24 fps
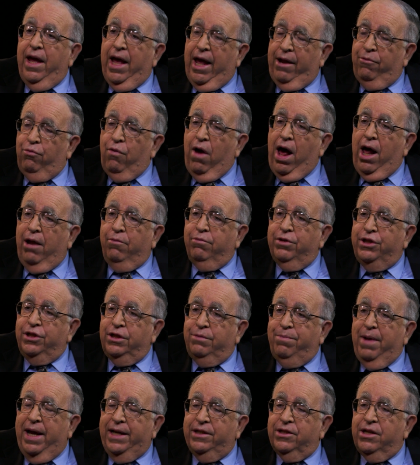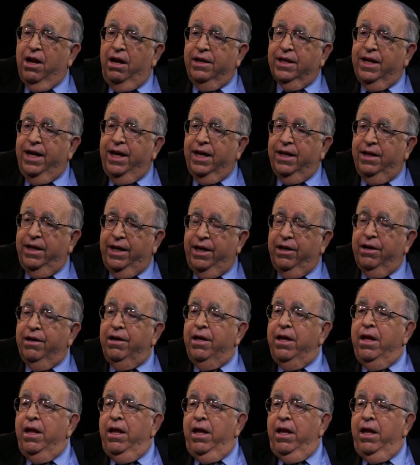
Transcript: and Ron, which is based on King Lear.